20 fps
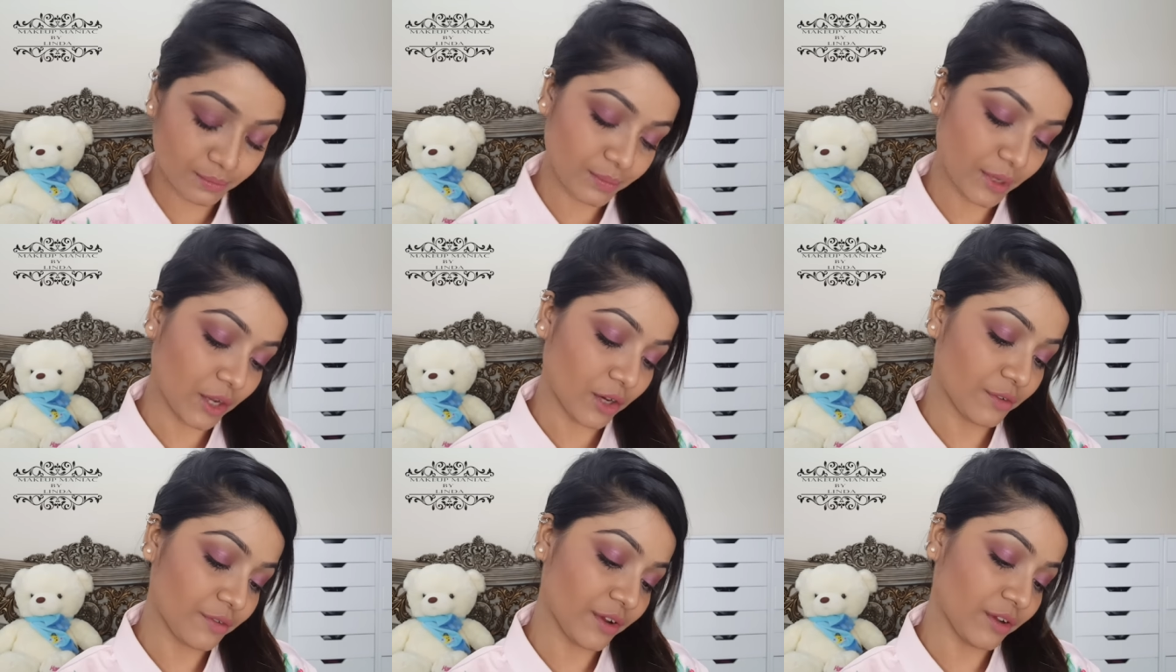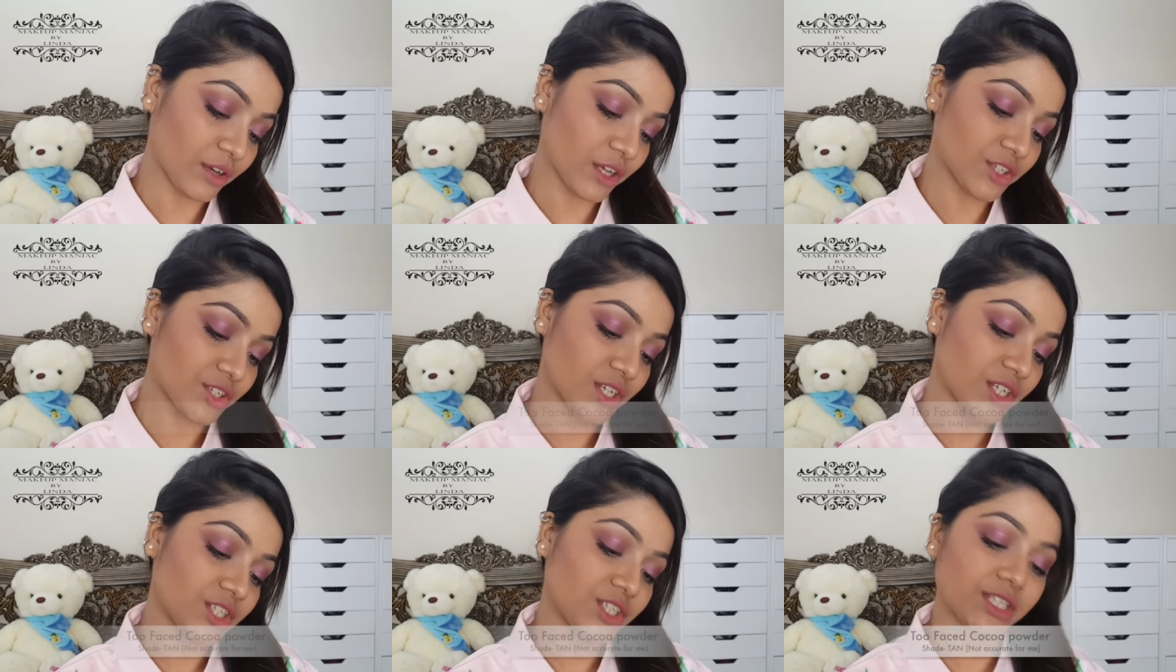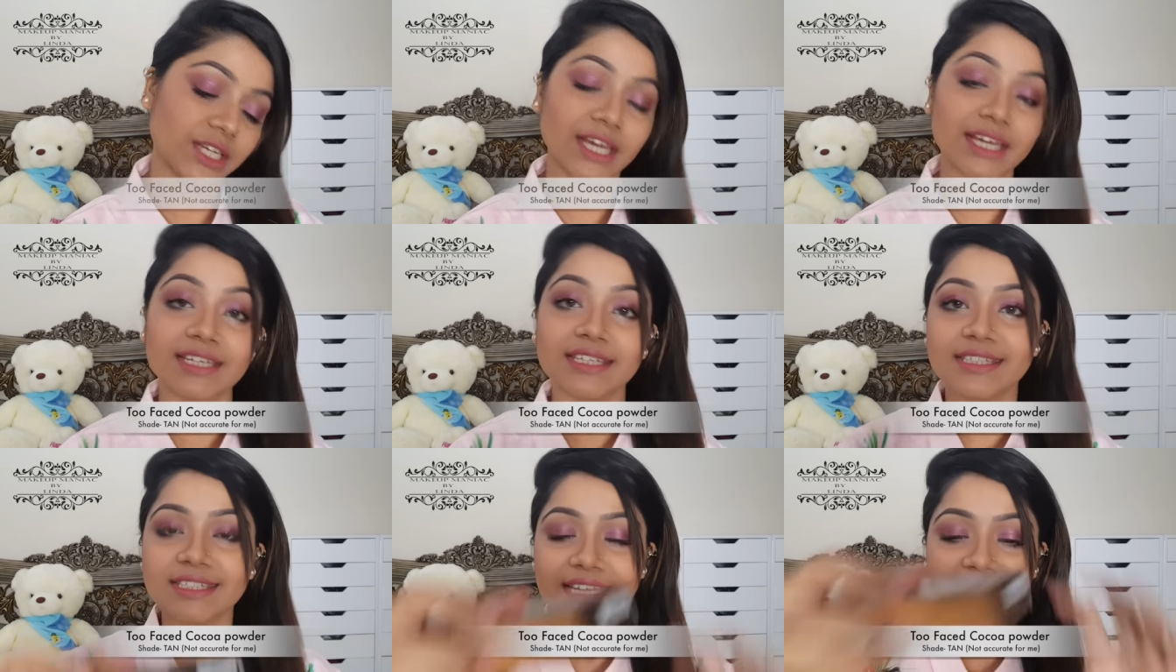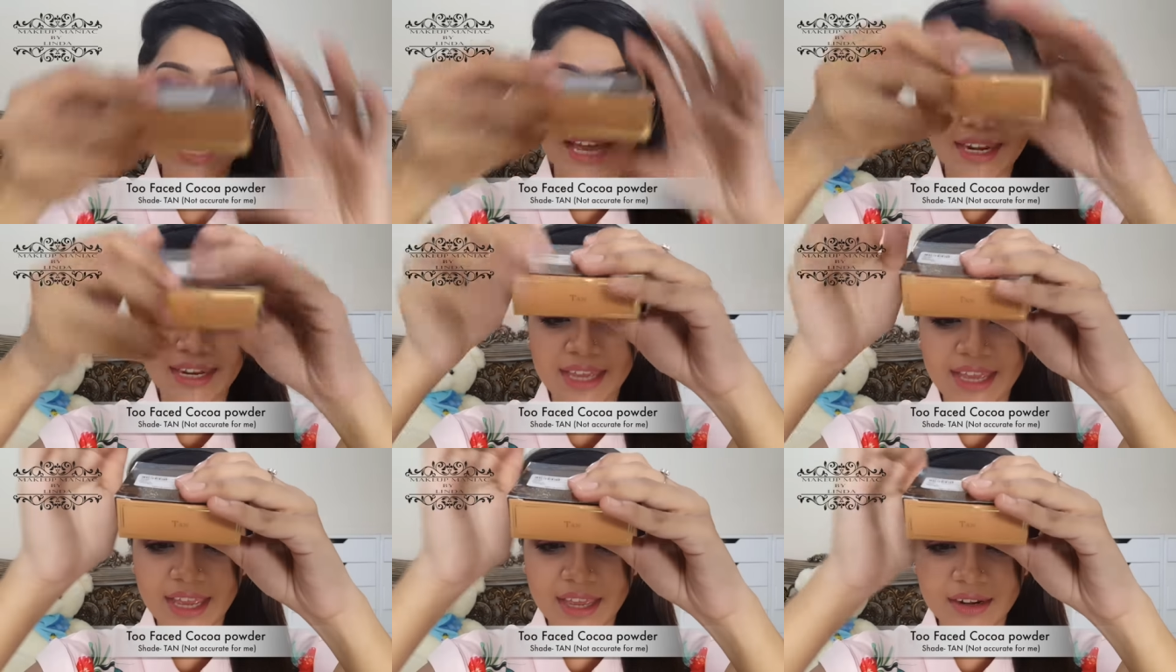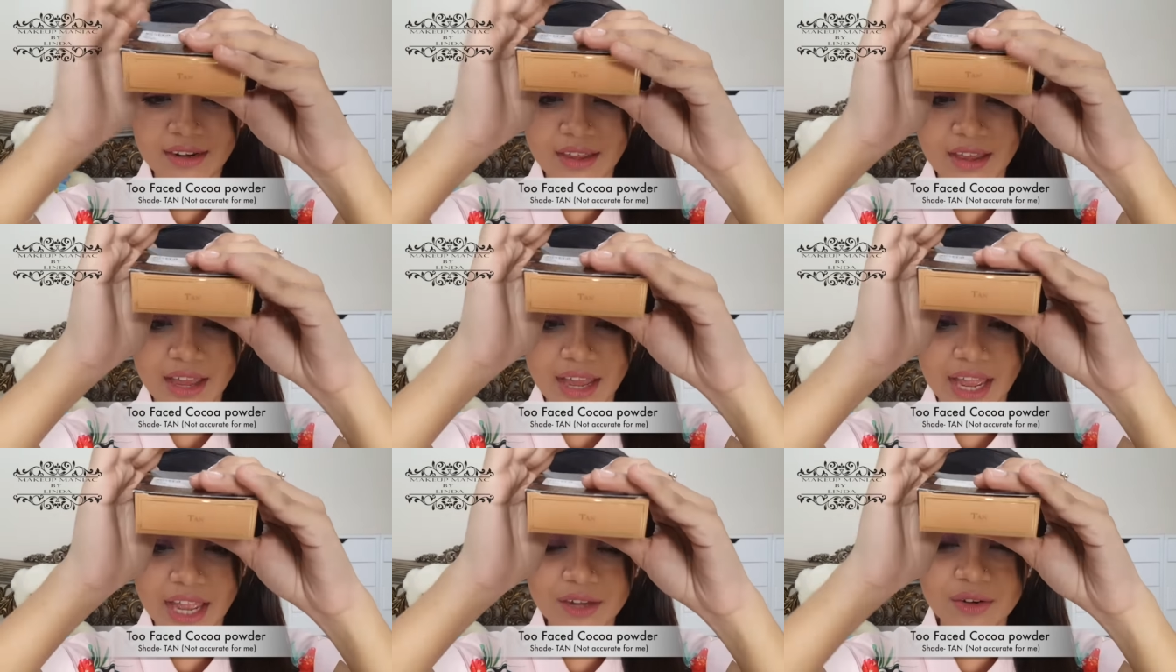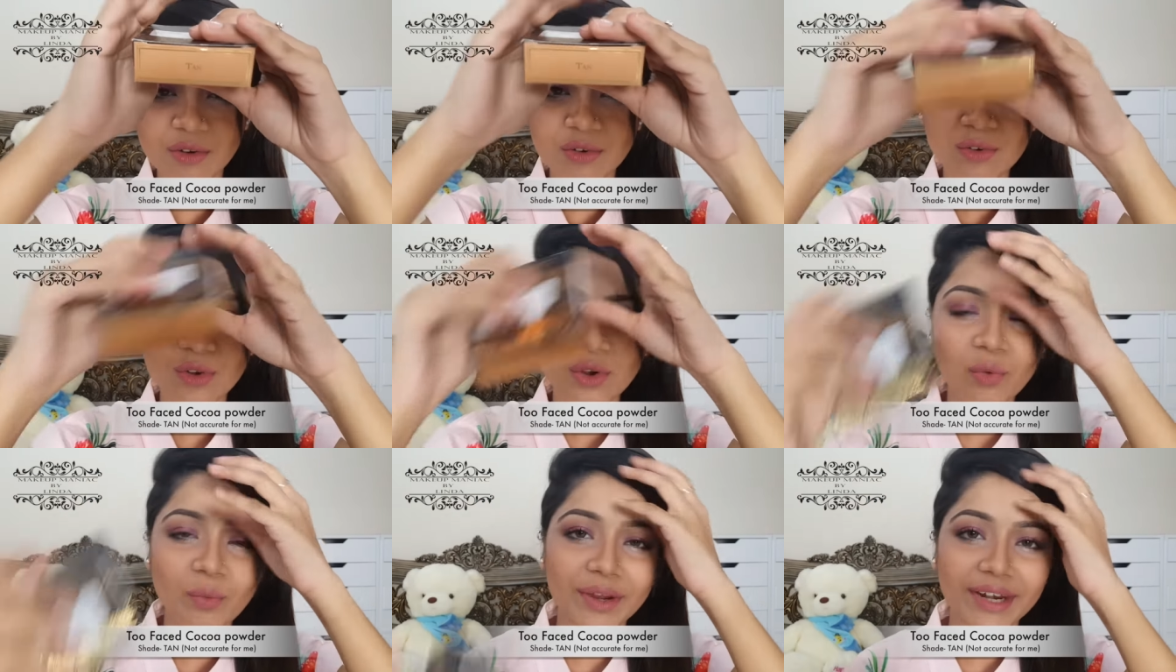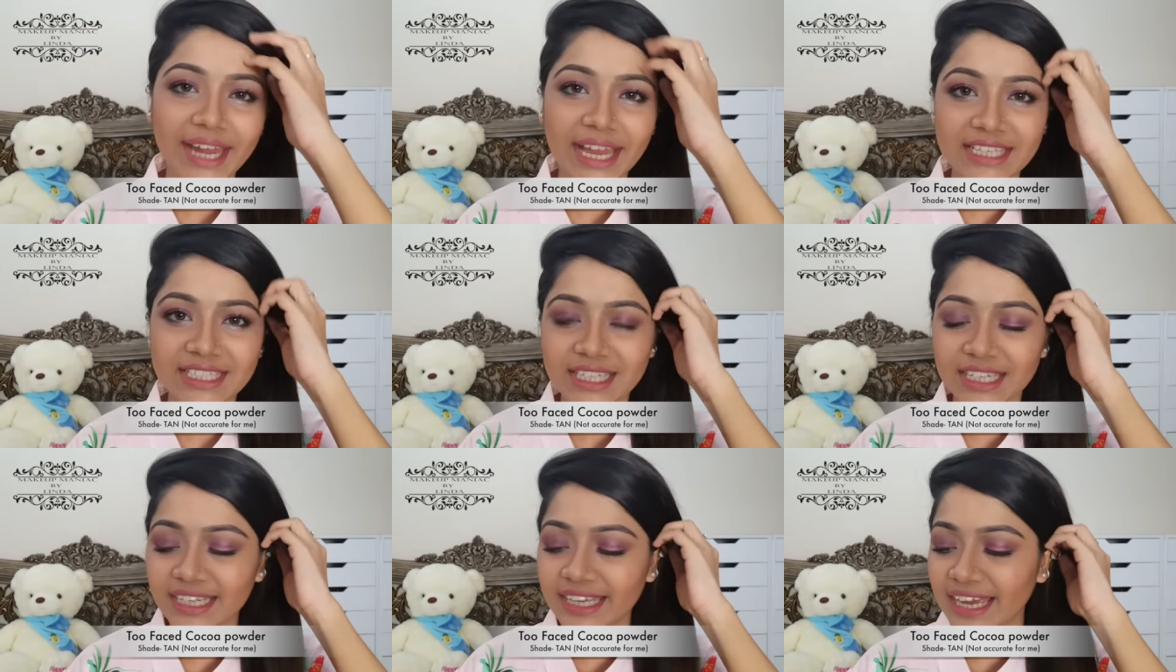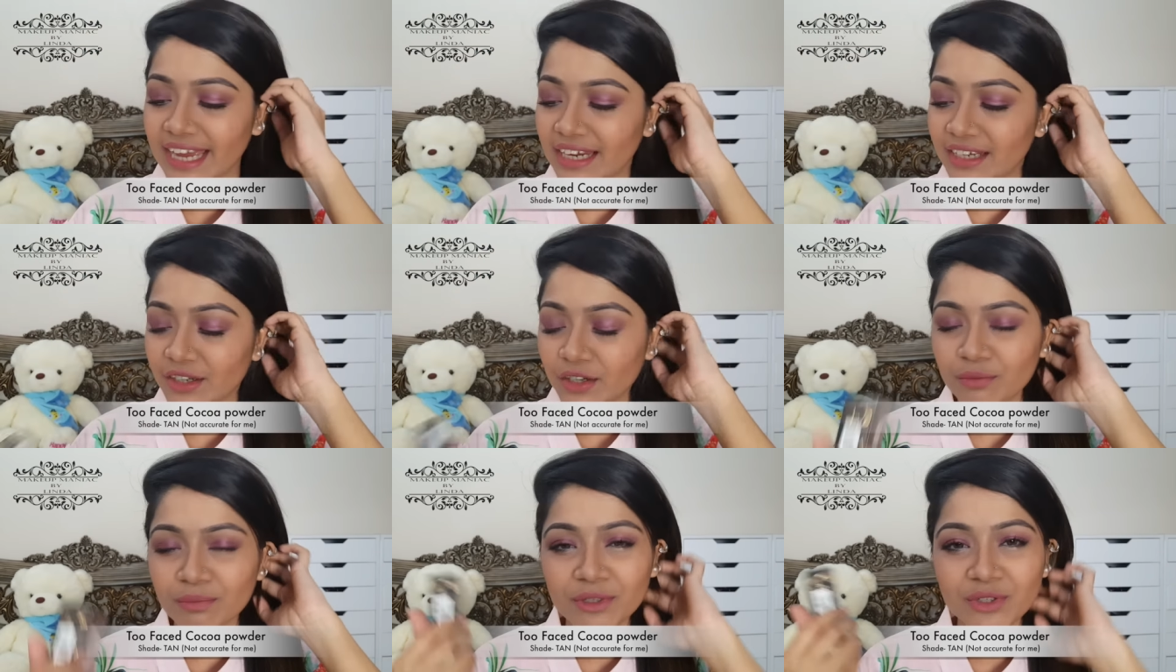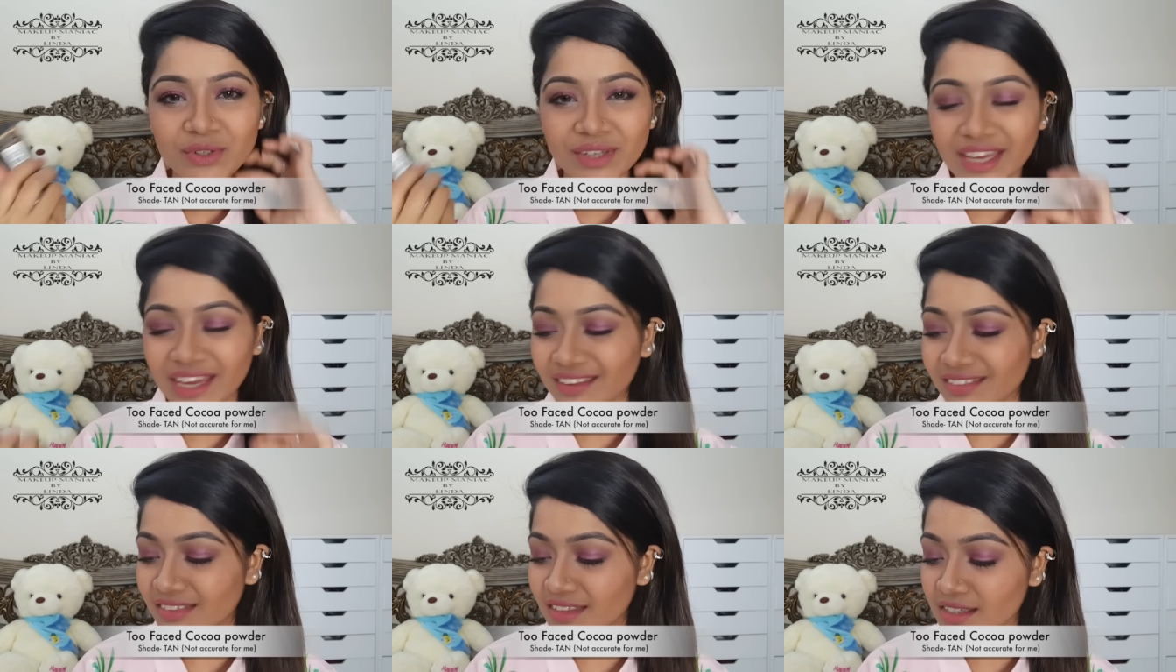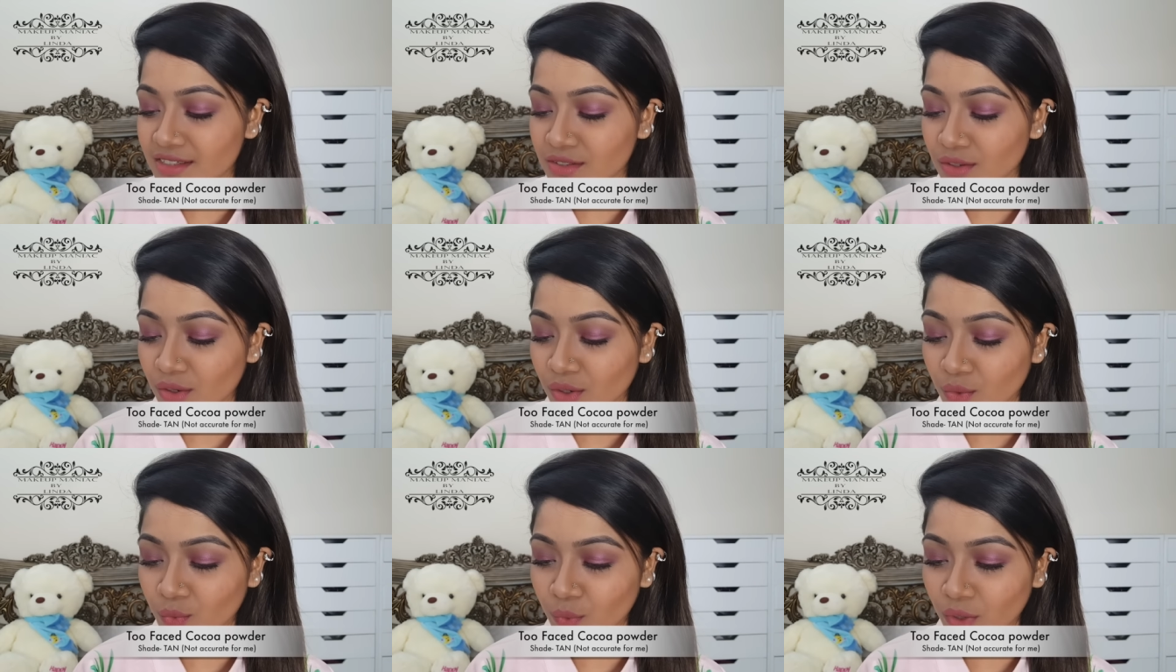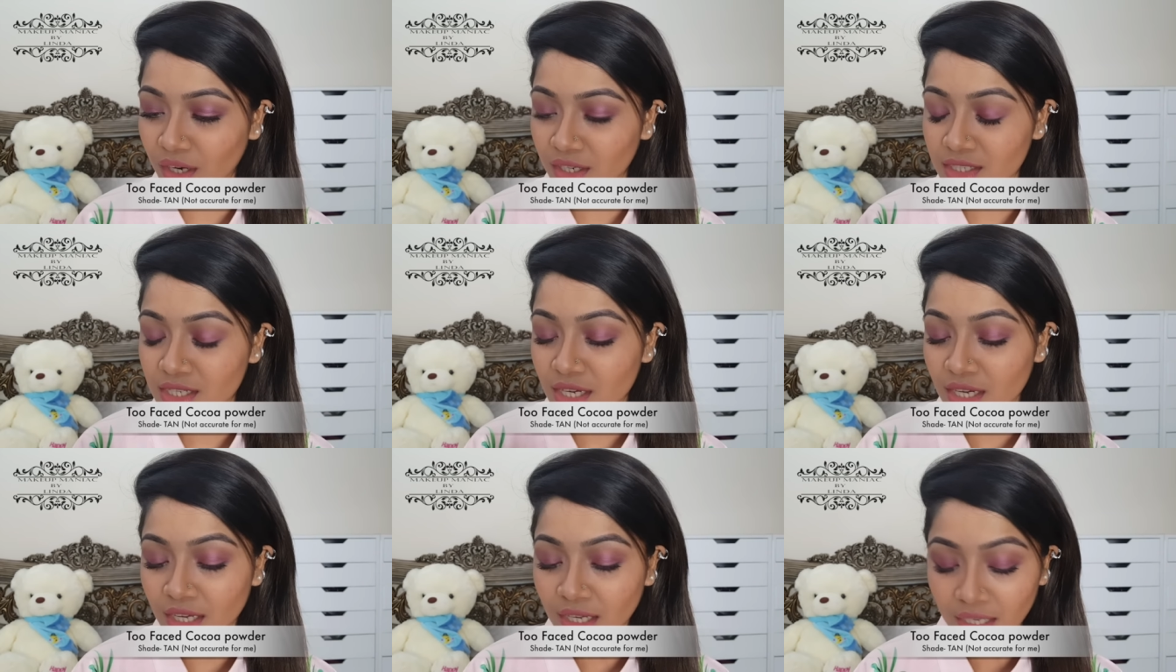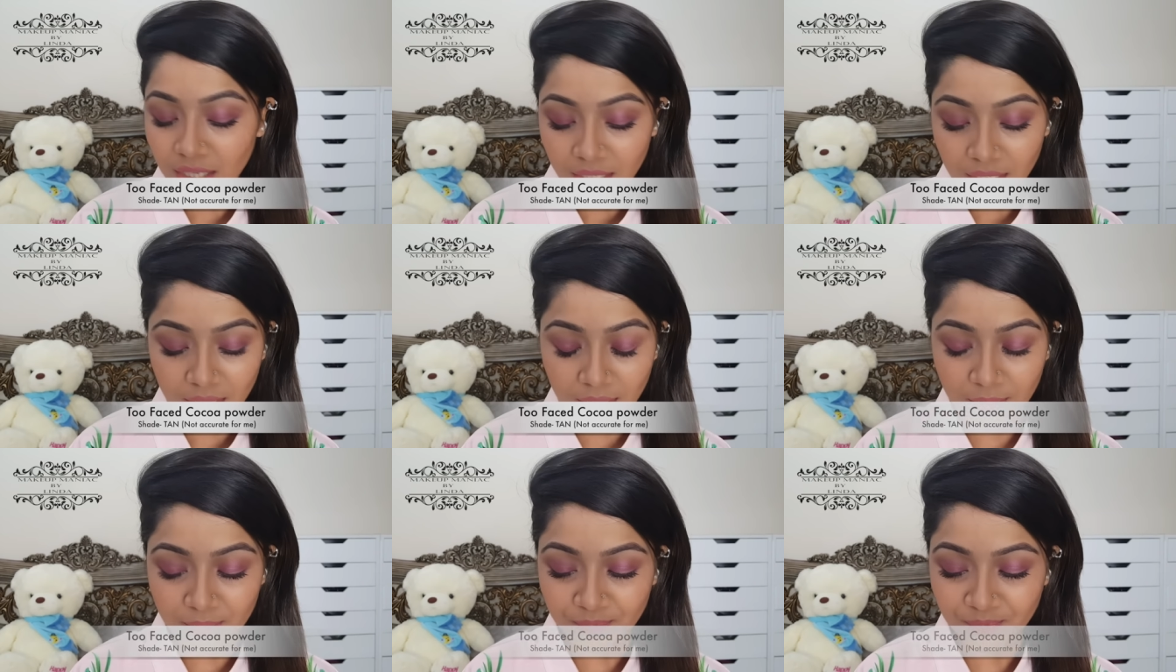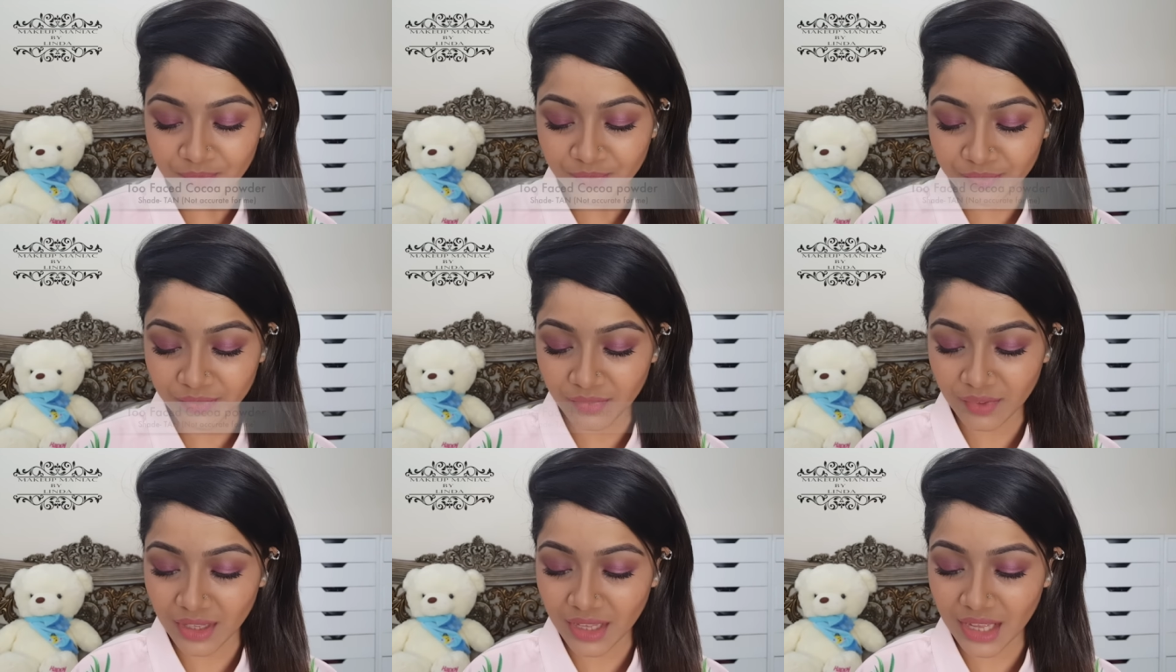Powder Foundation in shade 10 and I don't know what actually allured me to get this or what um,